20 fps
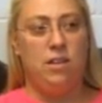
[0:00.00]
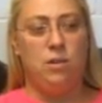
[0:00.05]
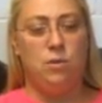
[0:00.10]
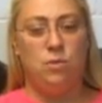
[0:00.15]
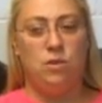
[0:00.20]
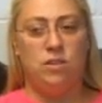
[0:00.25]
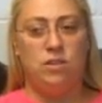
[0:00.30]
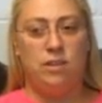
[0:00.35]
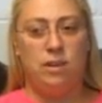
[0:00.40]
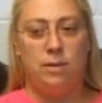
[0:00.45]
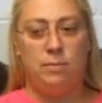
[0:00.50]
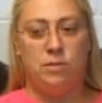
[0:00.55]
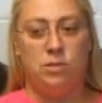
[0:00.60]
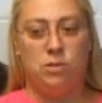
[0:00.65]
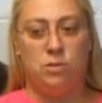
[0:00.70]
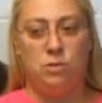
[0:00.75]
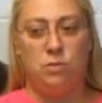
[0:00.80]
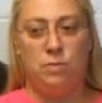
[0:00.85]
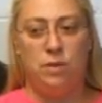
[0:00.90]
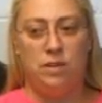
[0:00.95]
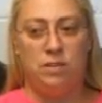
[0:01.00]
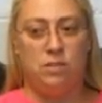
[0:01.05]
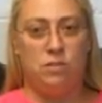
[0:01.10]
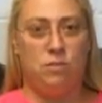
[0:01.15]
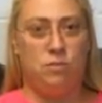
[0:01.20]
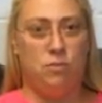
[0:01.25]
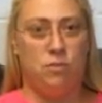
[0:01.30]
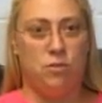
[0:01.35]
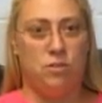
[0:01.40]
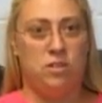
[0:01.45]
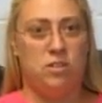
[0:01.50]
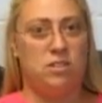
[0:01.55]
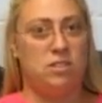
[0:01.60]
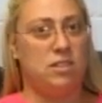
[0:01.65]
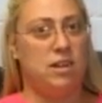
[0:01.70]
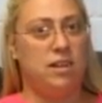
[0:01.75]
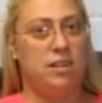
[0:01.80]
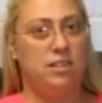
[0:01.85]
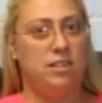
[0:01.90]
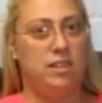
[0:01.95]
and you want the absolute best for the
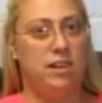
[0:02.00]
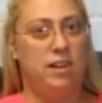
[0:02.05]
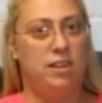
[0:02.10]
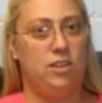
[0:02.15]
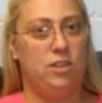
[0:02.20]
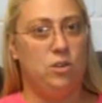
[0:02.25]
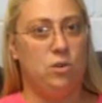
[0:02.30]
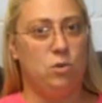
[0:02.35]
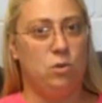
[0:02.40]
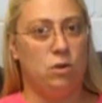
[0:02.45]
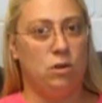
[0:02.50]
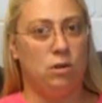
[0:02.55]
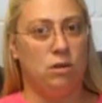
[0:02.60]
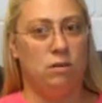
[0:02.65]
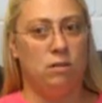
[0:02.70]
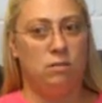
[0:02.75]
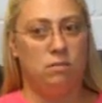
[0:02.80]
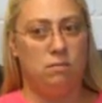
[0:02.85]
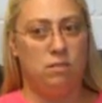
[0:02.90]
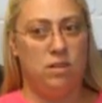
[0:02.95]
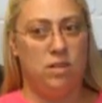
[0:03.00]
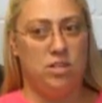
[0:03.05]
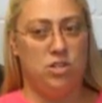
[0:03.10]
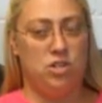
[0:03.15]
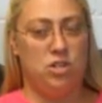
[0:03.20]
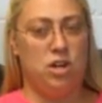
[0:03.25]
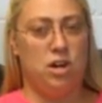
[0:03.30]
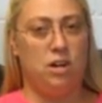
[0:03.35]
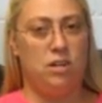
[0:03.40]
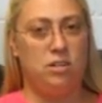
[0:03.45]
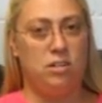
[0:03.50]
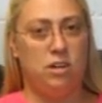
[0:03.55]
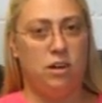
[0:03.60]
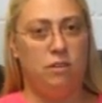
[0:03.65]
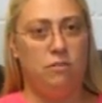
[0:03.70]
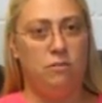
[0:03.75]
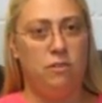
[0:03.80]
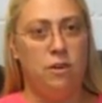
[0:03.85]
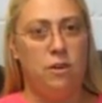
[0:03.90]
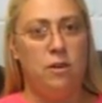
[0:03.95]
site that you're in charge
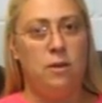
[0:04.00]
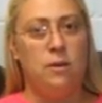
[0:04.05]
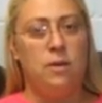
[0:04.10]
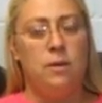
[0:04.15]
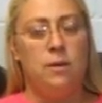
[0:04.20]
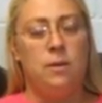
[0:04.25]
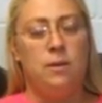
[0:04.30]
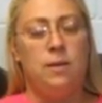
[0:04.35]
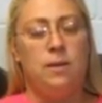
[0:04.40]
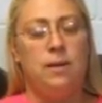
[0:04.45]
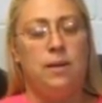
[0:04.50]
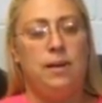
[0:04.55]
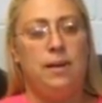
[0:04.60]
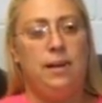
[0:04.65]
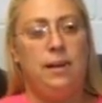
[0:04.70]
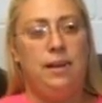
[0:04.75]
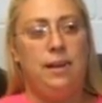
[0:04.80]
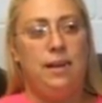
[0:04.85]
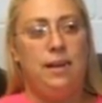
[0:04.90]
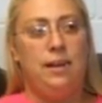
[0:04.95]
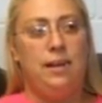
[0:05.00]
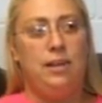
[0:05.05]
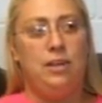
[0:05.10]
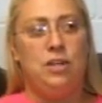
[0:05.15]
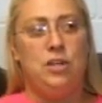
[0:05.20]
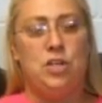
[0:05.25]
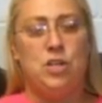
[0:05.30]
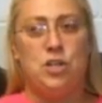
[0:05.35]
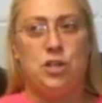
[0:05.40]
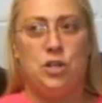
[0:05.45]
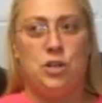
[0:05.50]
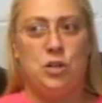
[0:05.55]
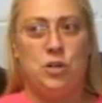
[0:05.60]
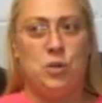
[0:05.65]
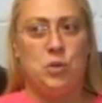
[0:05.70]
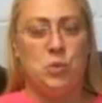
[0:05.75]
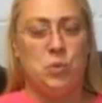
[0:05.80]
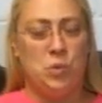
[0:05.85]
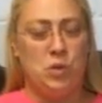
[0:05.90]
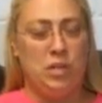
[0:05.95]
of, and you're going
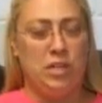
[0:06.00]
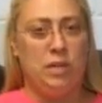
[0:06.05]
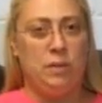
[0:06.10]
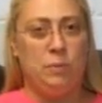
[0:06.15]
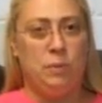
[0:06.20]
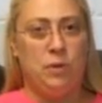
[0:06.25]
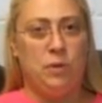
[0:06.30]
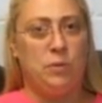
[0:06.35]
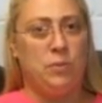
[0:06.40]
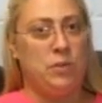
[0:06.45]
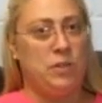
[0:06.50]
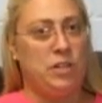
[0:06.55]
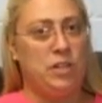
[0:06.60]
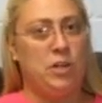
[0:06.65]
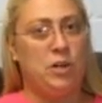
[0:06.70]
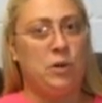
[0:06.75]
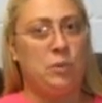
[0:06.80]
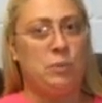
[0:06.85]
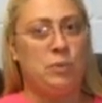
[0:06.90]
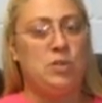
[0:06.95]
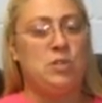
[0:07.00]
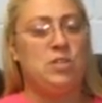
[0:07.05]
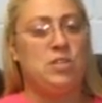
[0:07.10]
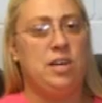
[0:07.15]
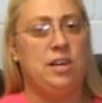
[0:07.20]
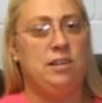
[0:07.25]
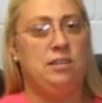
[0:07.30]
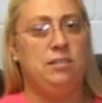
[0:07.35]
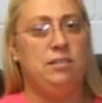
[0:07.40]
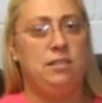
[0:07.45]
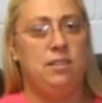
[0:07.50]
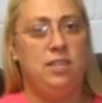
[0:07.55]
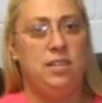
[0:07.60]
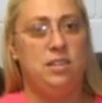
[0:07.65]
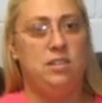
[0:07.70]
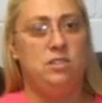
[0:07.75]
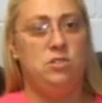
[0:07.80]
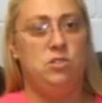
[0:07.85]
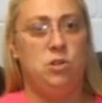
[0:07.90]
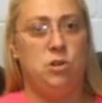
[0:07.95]
to really put 100%
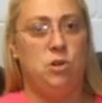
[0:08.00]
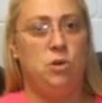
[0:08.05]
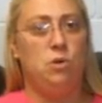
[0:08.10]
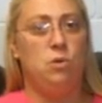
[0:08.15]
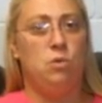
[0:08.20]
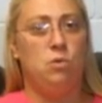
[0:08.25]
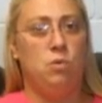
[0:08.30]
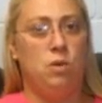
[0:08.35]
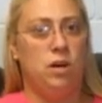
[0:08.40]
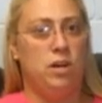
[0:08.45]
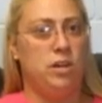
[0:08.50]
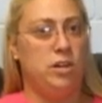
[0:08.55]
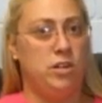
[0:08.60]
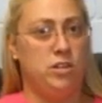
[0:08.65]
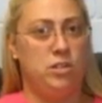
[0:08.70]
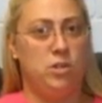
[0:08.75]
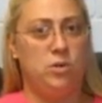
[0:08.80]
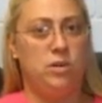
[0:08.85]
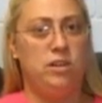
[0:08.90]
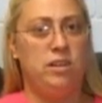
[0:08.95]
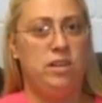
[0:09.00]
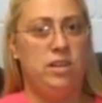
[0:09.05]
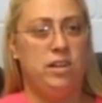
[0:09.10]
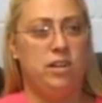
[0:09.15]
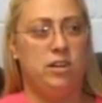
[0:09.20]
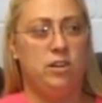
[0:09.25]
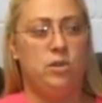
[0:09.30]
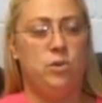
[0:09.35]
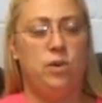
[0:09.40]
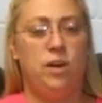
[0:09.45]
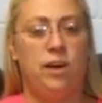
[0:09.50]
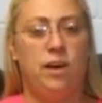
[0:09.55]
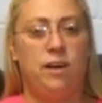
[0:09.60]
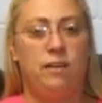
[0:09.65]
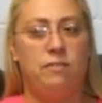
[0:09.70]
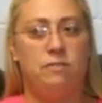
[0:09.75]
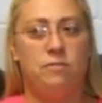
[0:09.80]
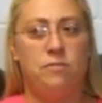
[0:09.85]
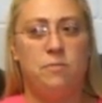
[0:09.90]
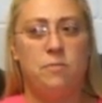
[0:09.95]
into what you're doing here. You
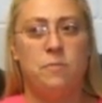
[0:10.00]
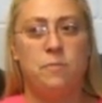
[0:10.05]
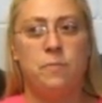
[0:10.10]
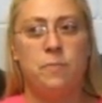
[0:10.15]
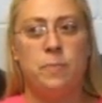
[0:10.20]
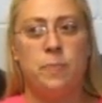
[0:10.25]
have